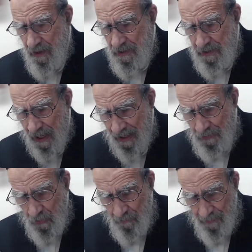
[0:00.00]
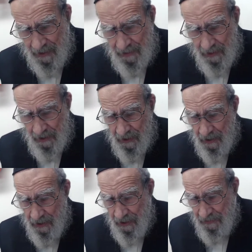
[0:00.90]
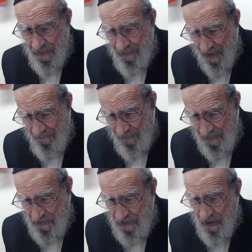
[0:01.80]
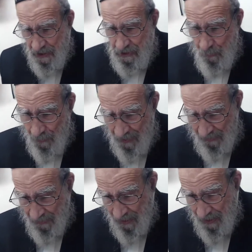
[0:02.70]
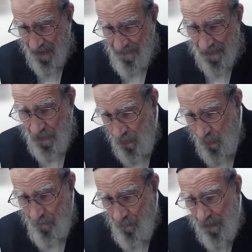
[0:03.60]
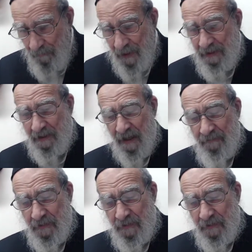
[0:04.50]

So how do you make the nefesh swear that the goof will obey the nefesh?